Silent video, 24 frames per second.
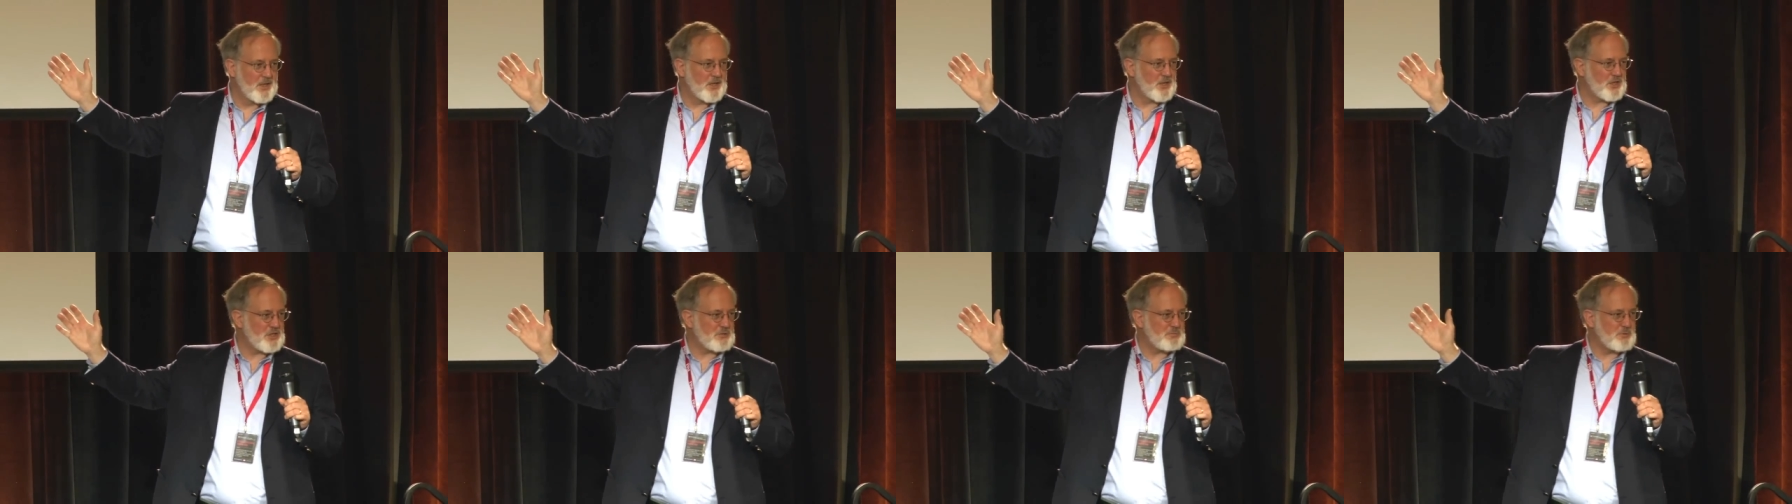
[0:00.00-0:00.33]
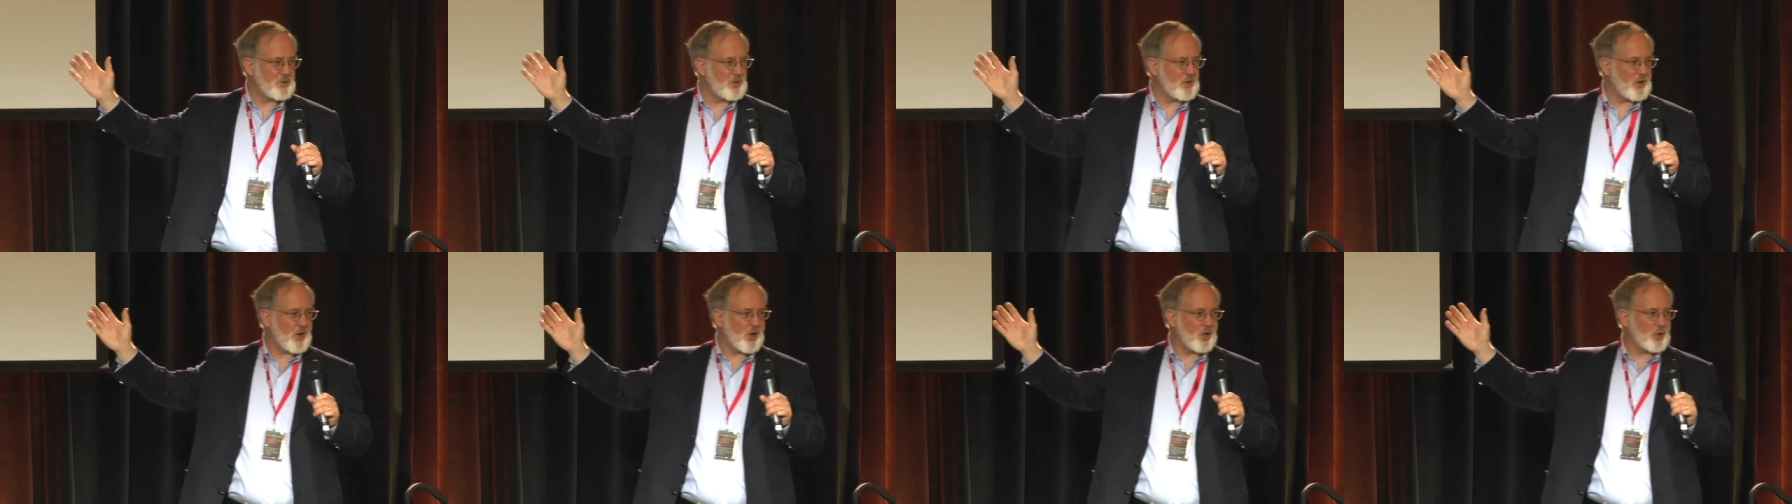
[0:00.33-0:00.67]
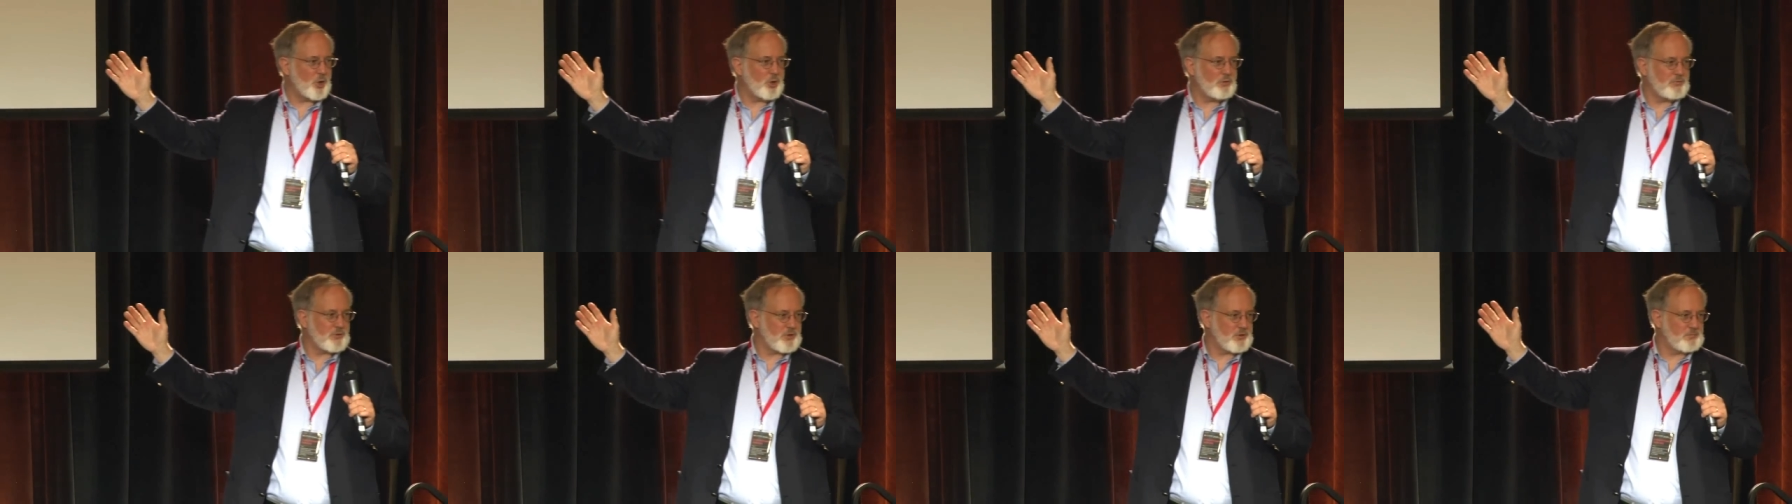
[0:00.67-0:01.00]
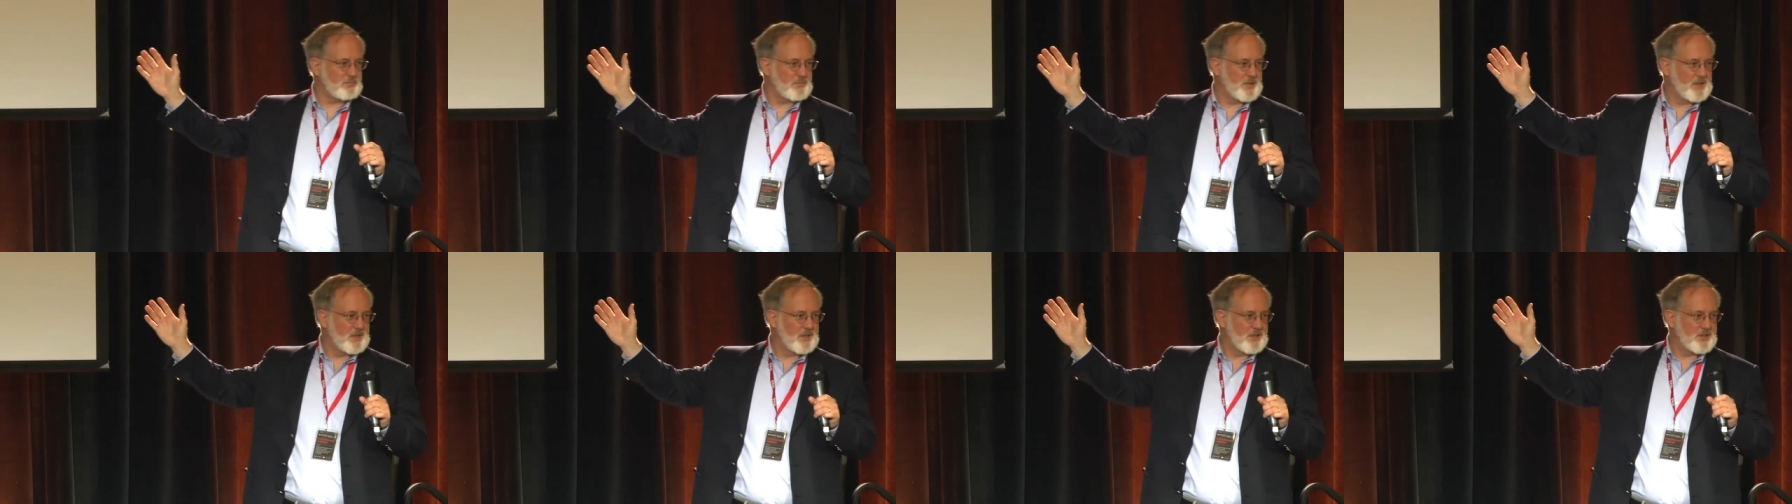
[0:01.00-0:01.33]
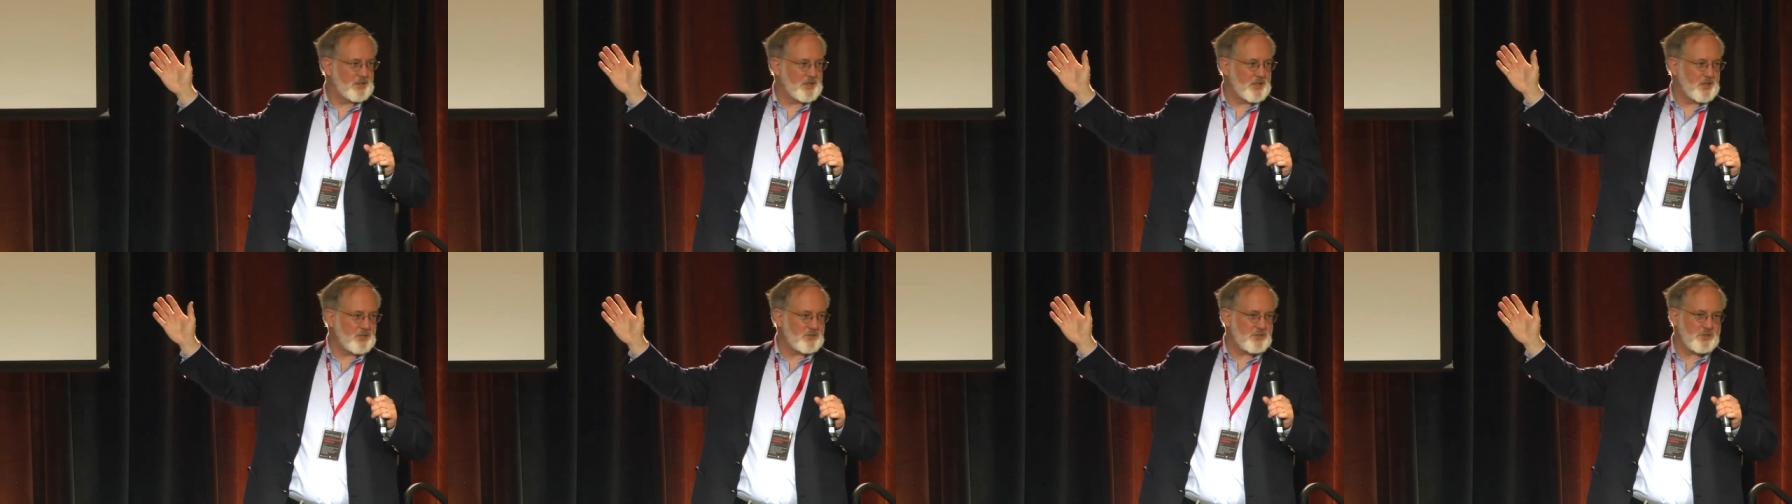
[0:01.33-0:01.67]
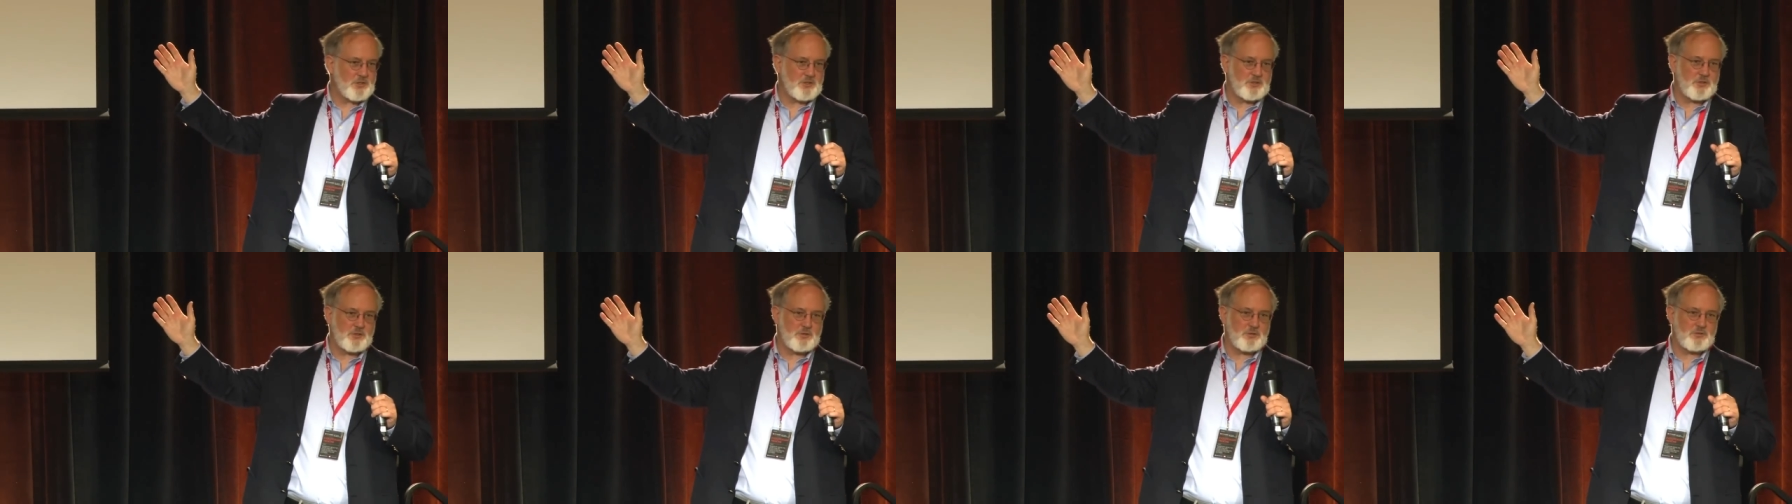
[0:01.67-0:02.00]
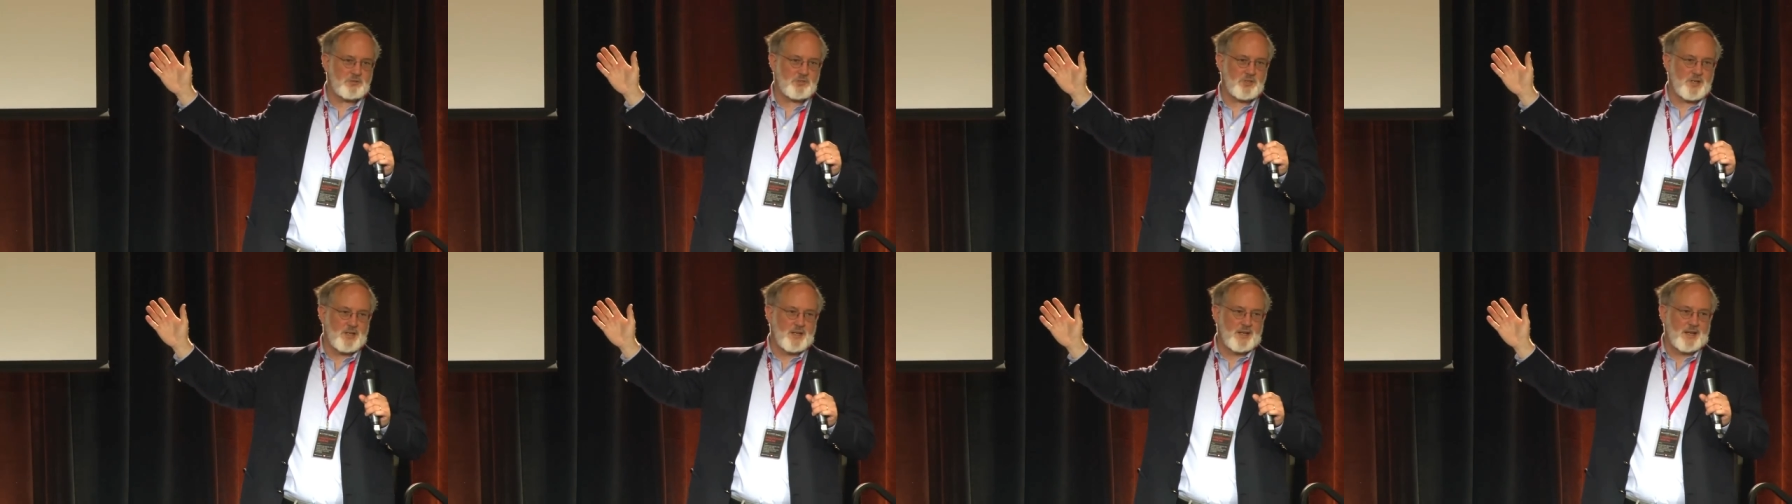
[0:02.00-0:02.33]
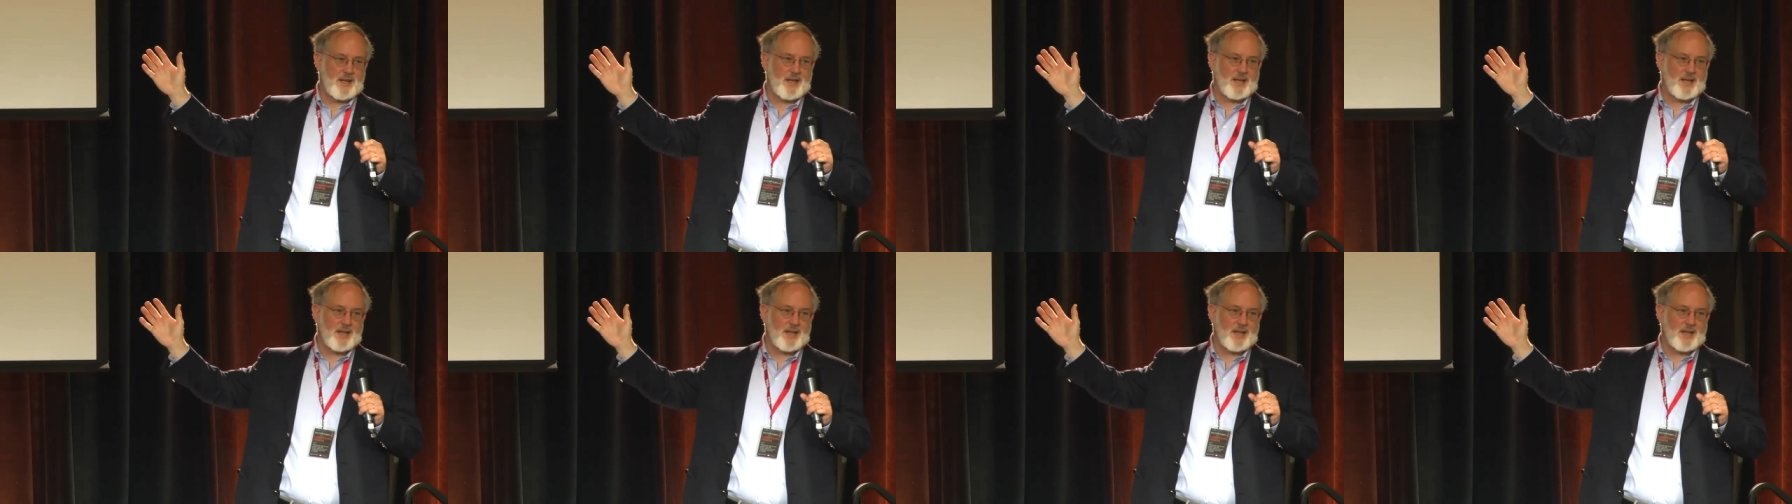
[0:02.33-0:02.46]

they're spread all over the institutes,